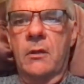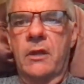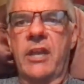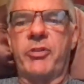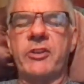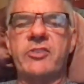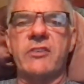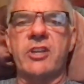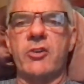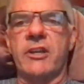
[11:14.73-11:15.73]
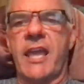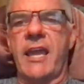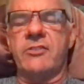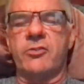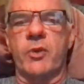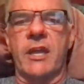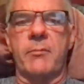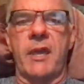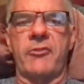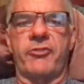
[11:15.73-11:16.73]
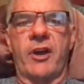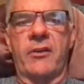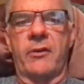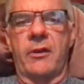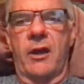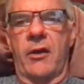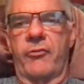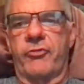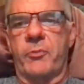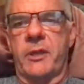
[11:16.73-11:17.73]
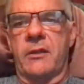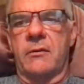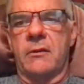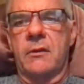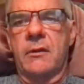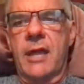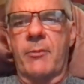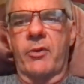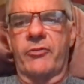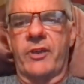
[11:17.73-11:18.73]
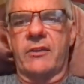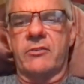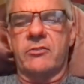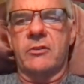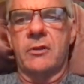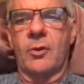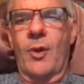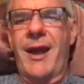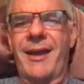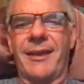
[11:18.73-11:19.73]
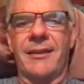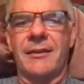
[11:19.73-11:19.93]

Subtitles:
Ethan says, here in Kansas, we get made fun of for being Cowboy fans. Why?